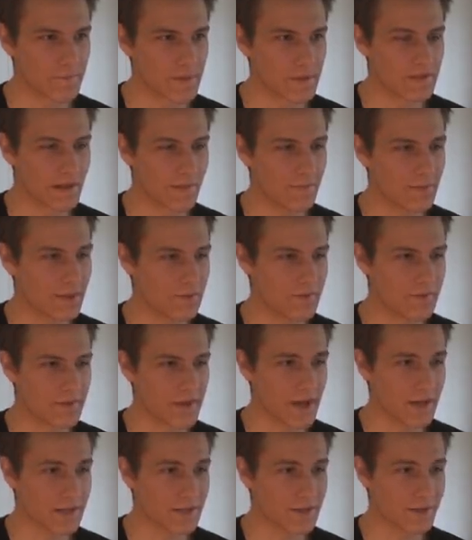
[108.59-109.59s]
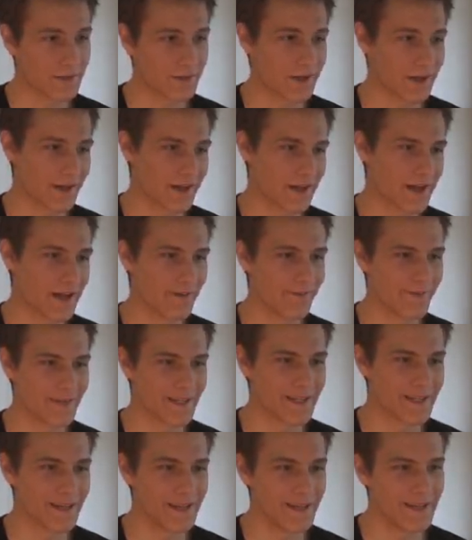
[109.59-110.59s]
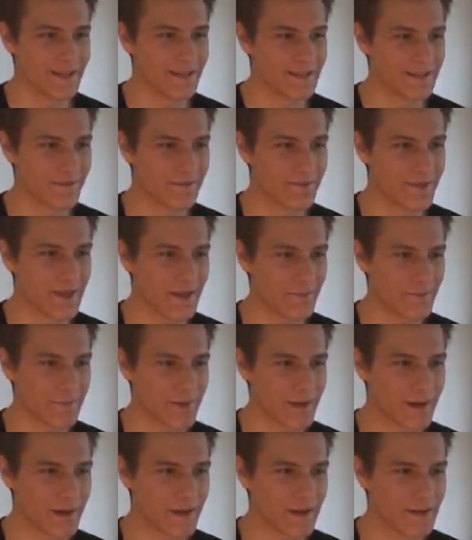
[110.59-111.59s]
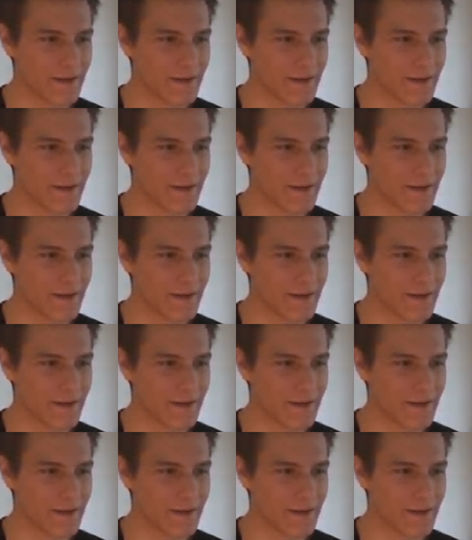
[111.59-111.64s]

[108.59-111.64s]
It's, I'm not that crook. Come on, it's not that bad.